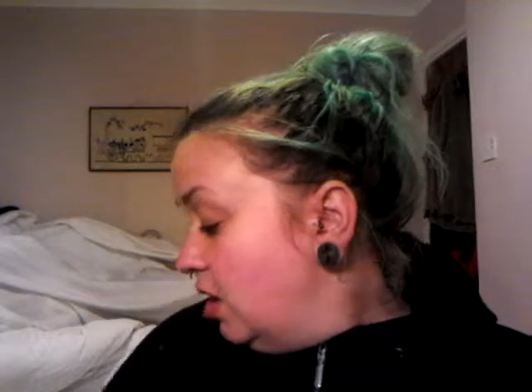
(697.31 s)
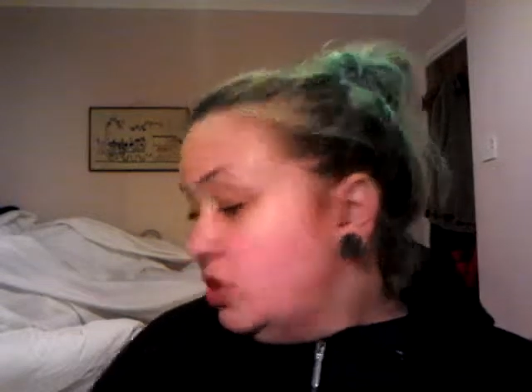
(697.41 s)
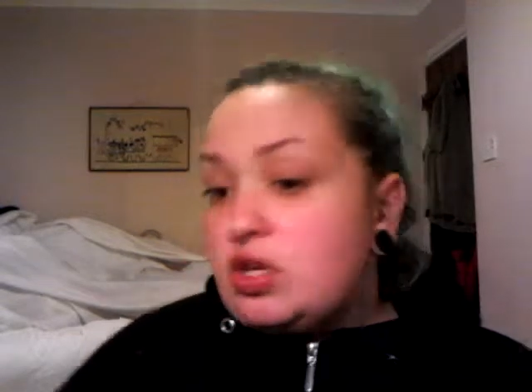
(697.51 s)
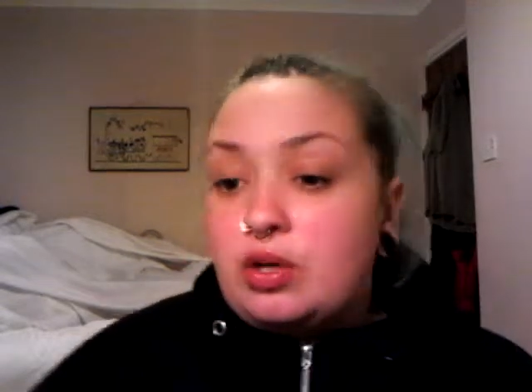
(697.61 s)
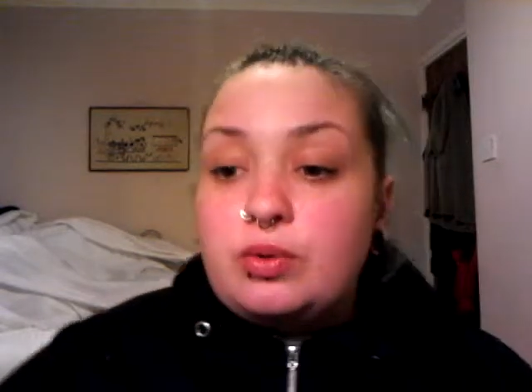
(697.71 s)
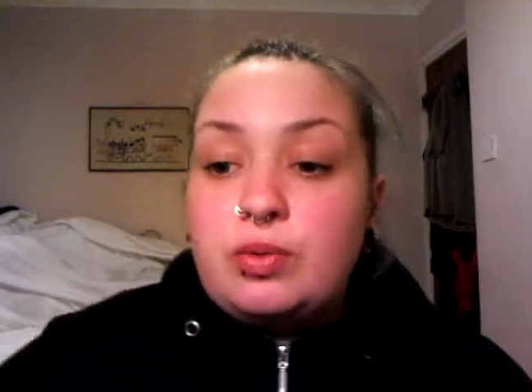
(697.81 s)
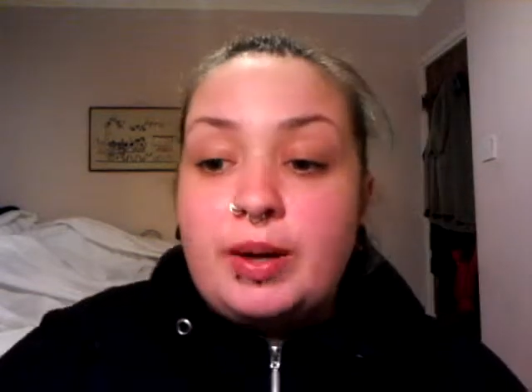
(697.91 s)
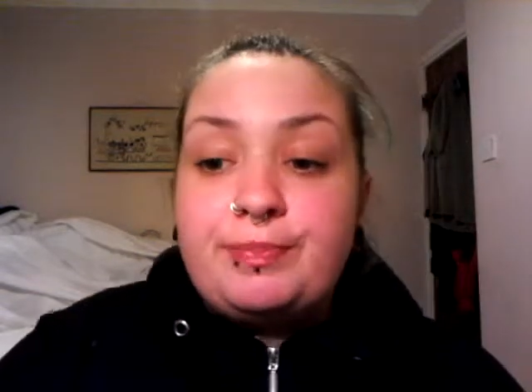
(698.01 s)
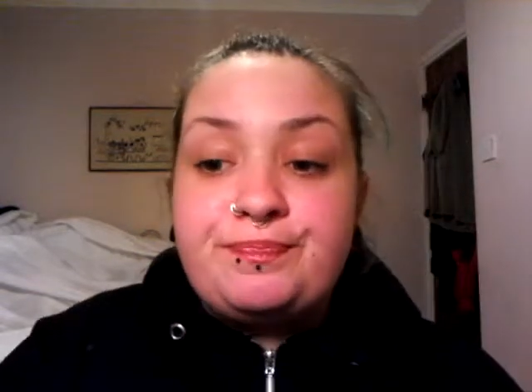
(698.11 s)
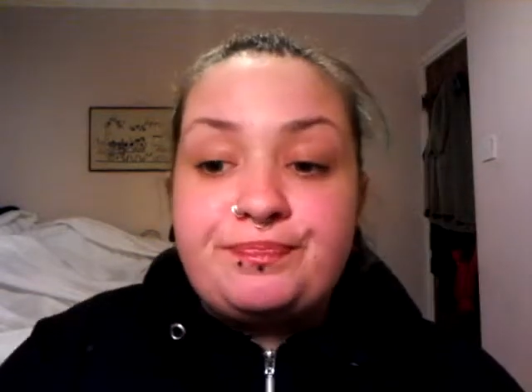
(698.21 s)
So
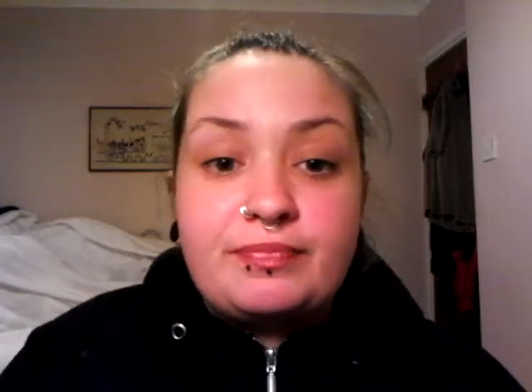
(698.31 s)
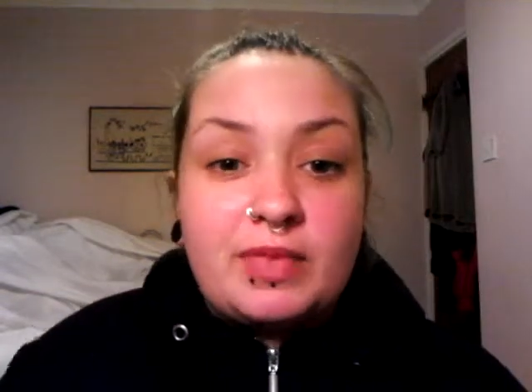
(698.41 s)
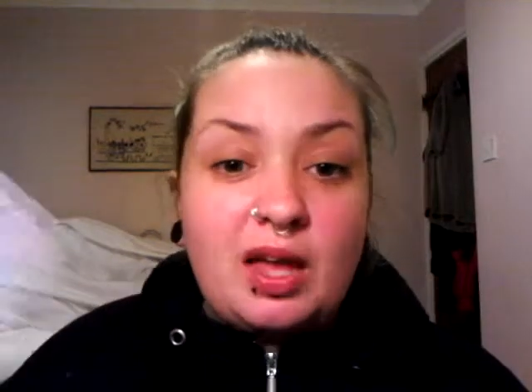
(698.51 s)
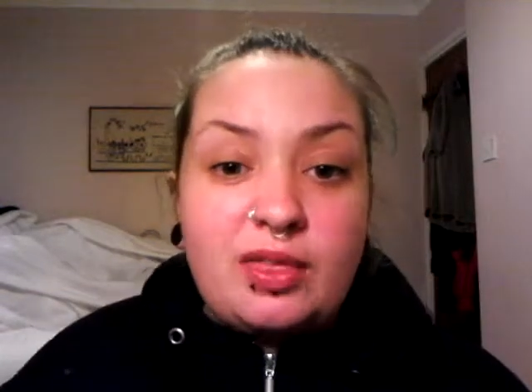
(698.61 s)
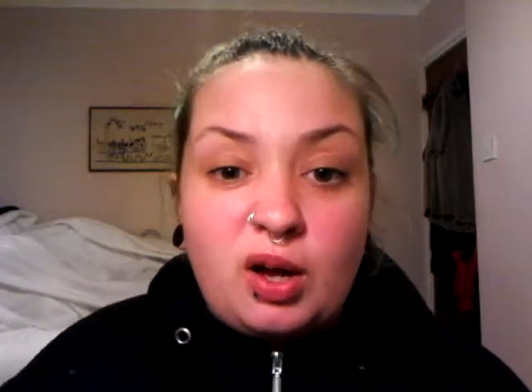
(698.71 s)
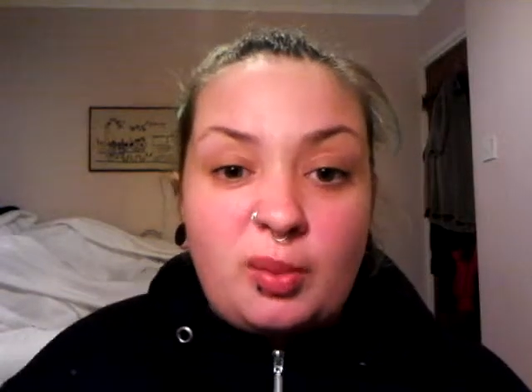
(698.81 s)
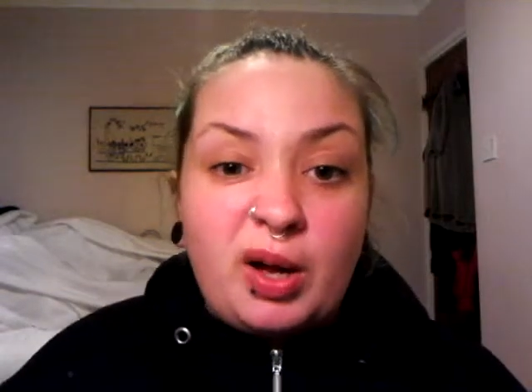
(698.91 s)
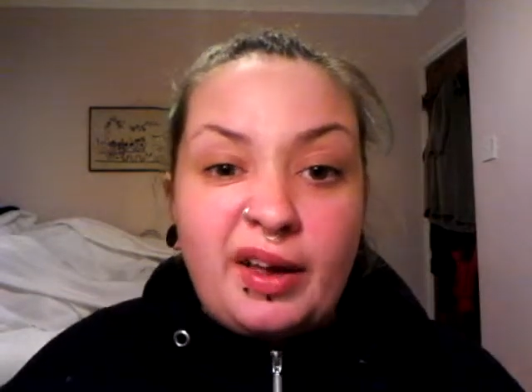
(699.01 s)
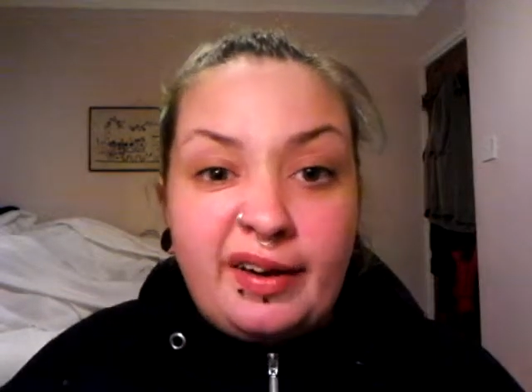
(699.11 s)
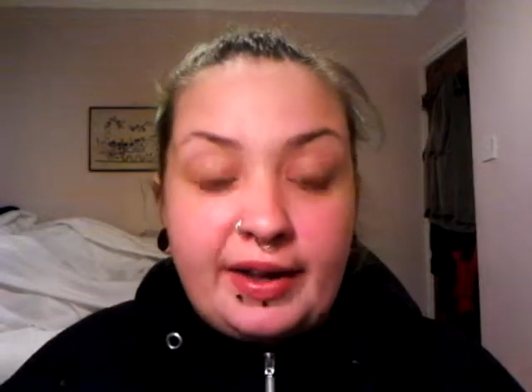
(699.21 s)
um, I thought I'd
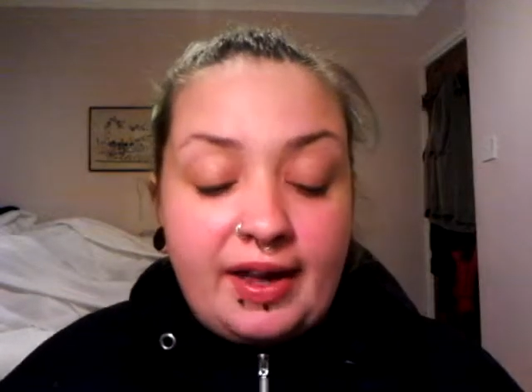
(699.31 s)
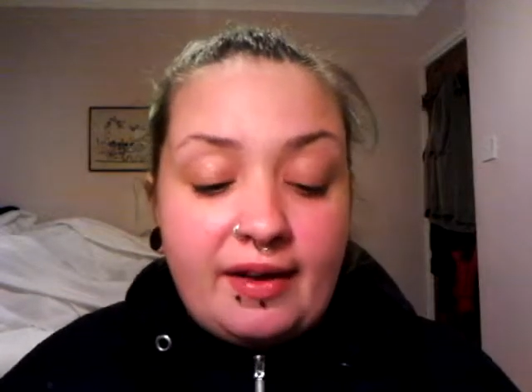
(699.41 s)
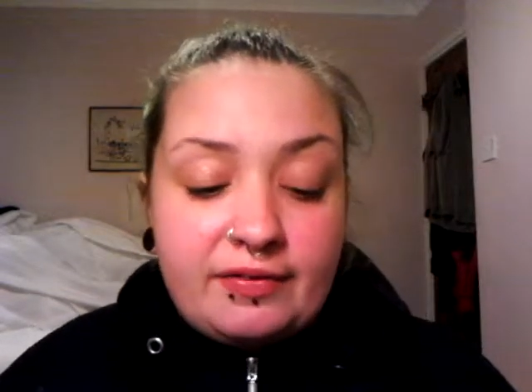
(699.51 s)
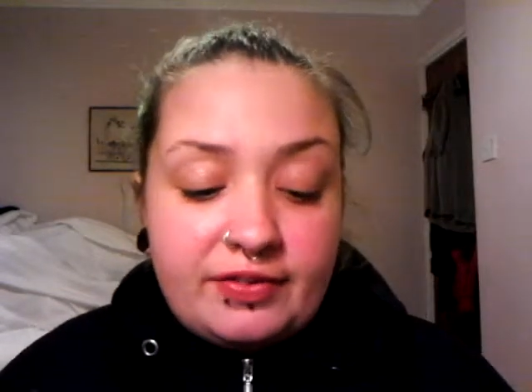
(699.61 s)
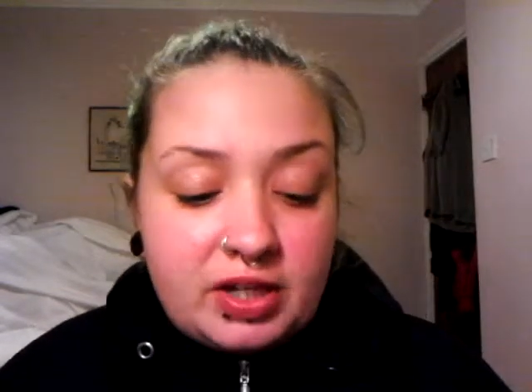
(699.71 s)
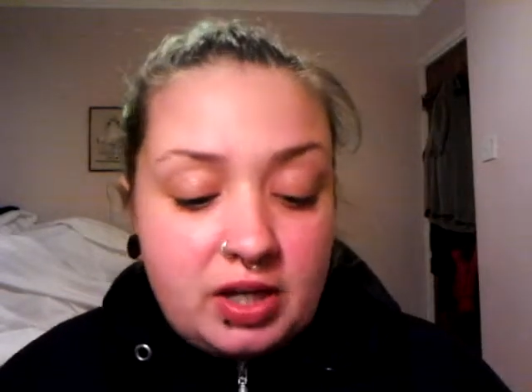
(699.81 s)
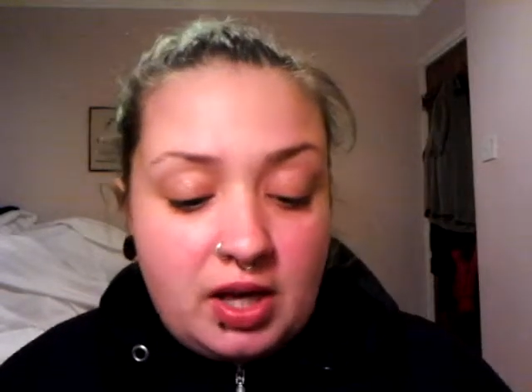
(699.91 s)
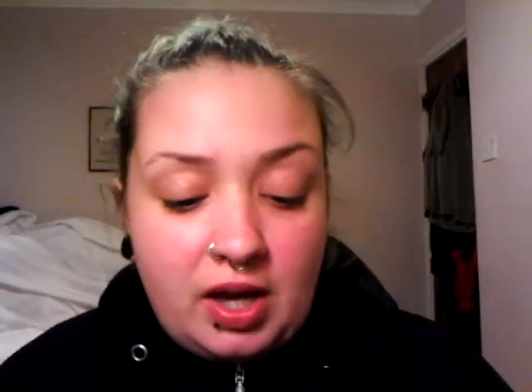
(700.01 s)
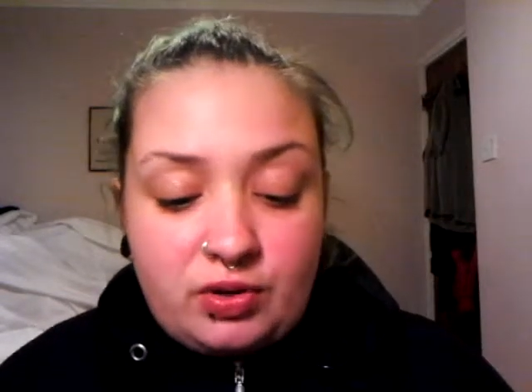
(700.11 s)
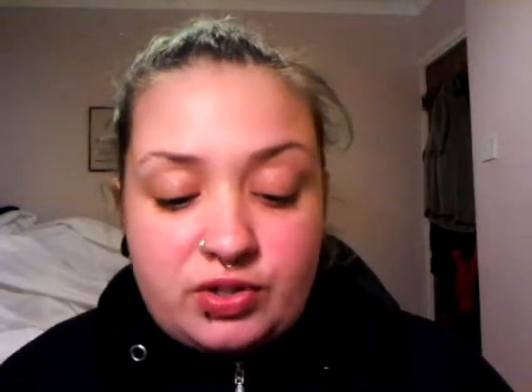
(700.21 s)
buy her a gift.
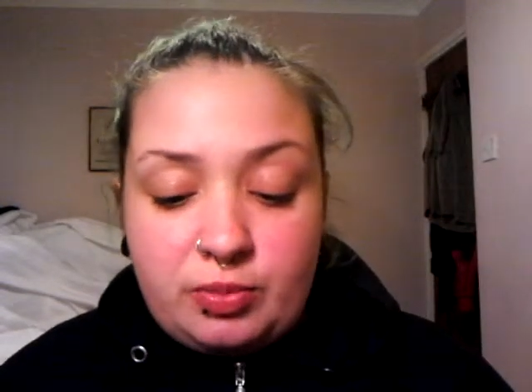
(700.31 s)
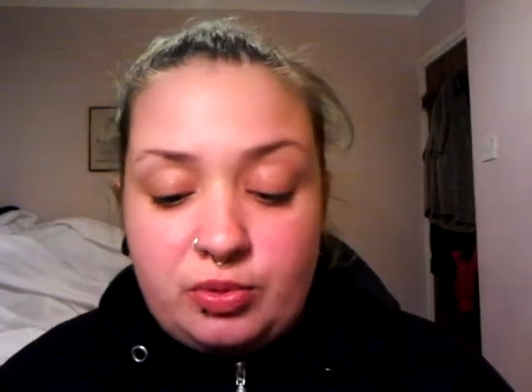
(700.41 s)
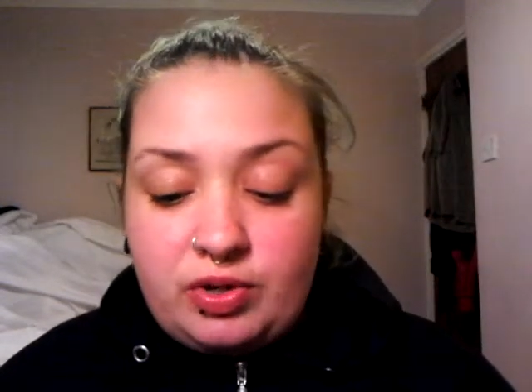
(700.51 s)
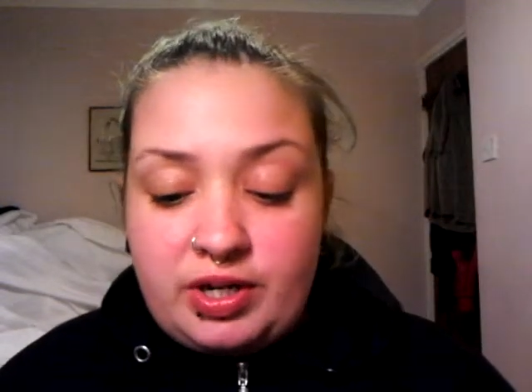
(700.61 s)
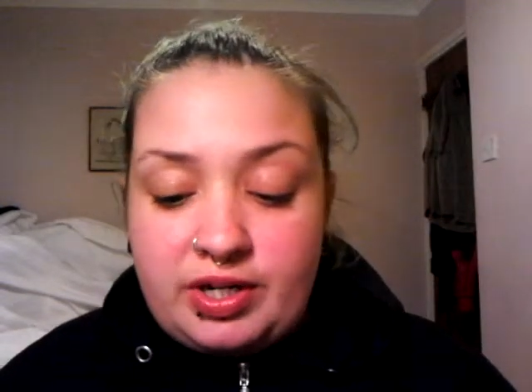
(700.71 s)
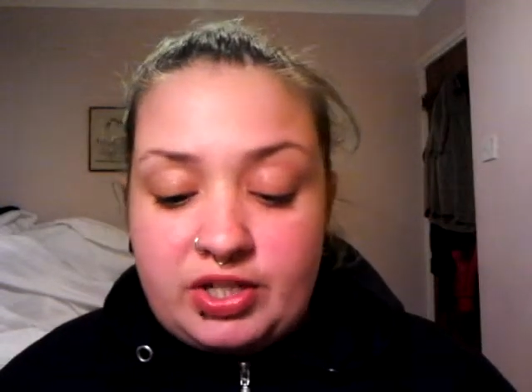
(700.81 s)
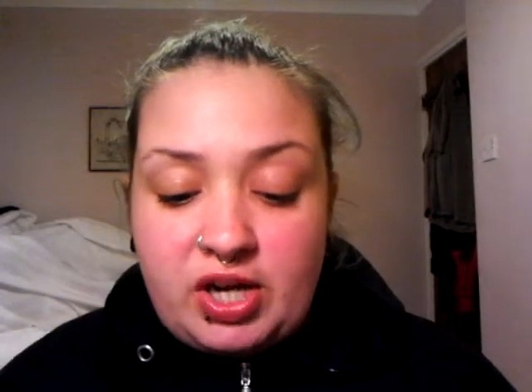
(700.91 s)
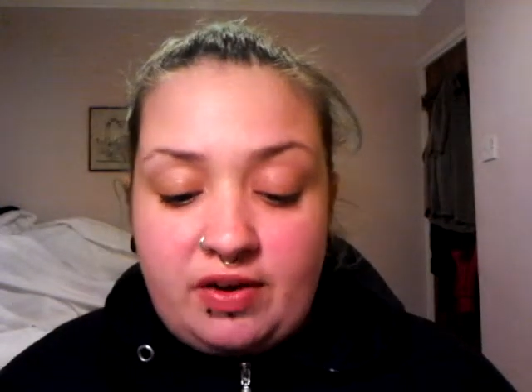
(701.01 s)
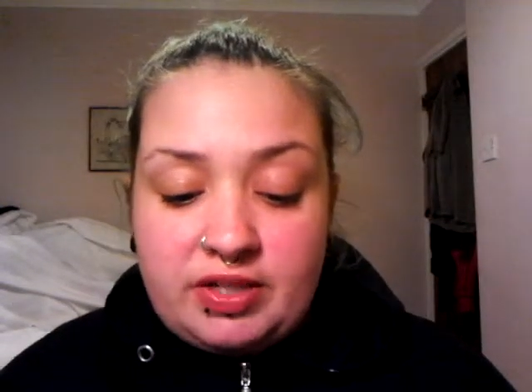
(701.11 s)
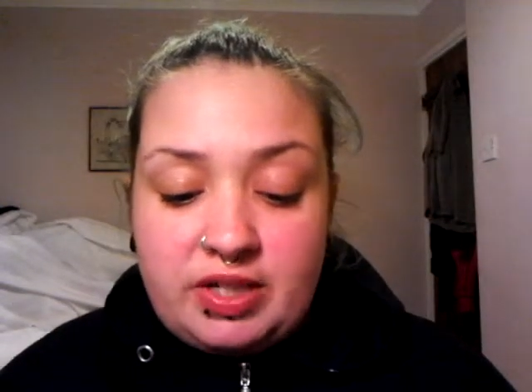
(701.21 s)
I also bought her a
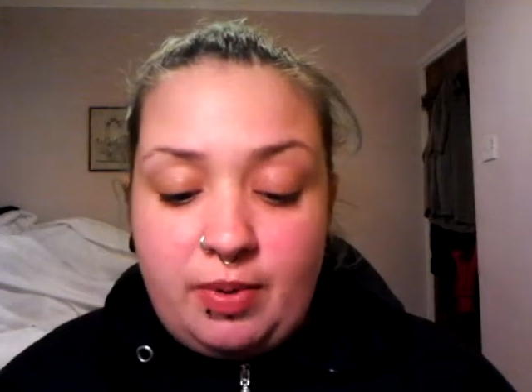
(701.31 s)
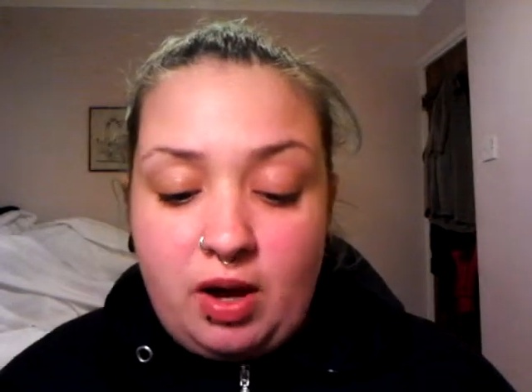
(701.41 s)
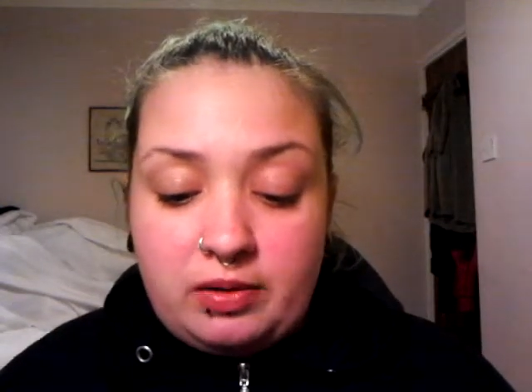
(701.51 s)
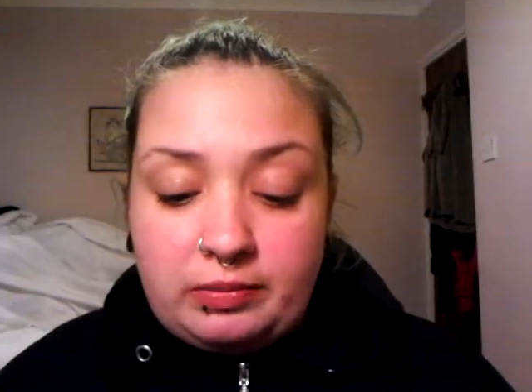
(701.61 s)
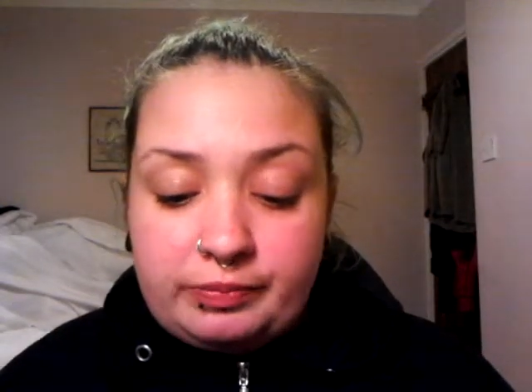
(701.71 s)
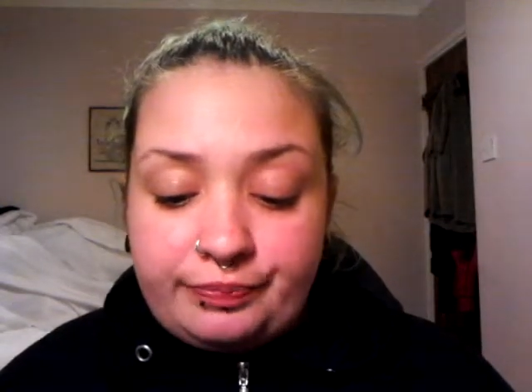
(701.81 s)
charity pot